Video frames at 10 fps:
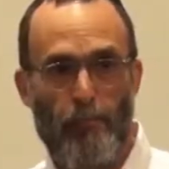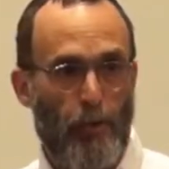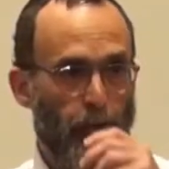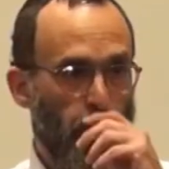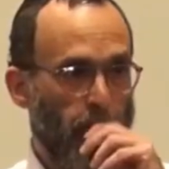
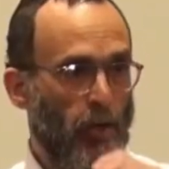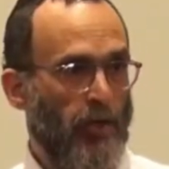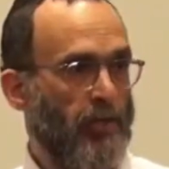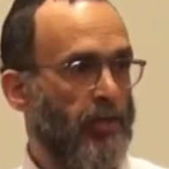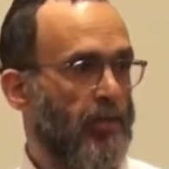A
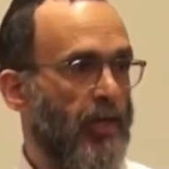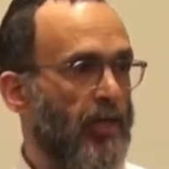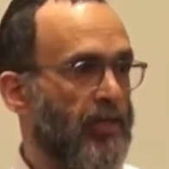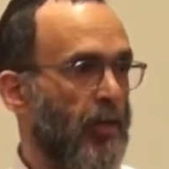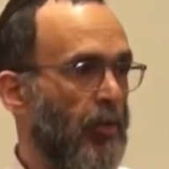scientist
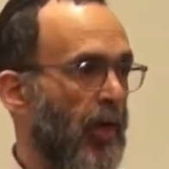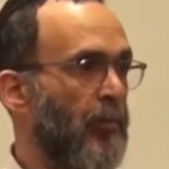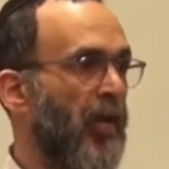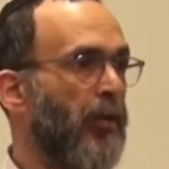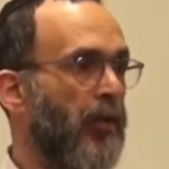can't say, well,
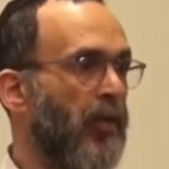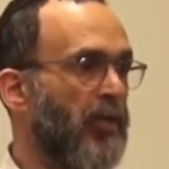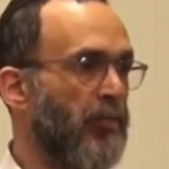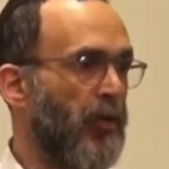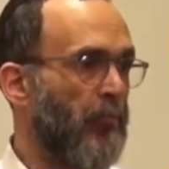I'm an
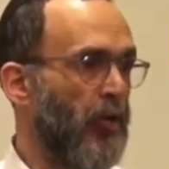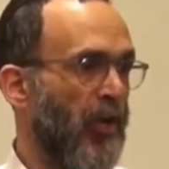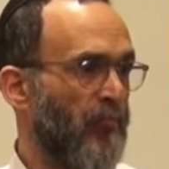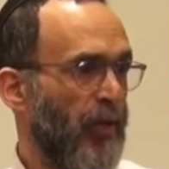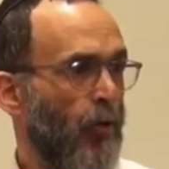atheist, but I'm
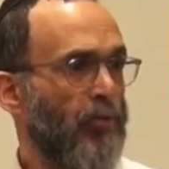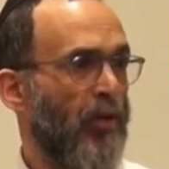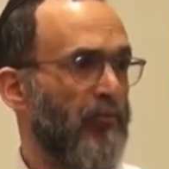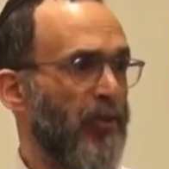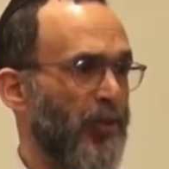going to have my own
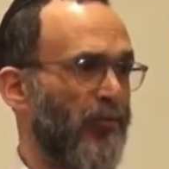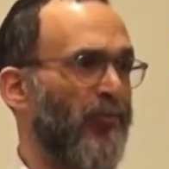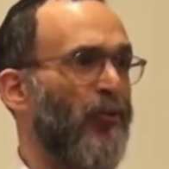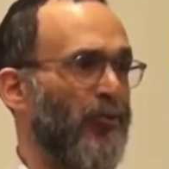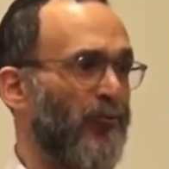definition
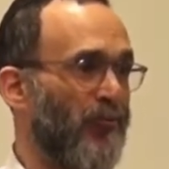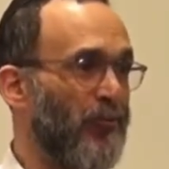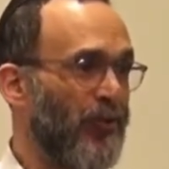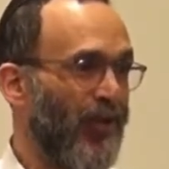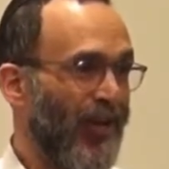of kosher
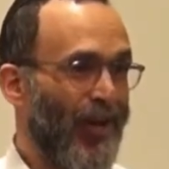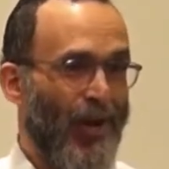food,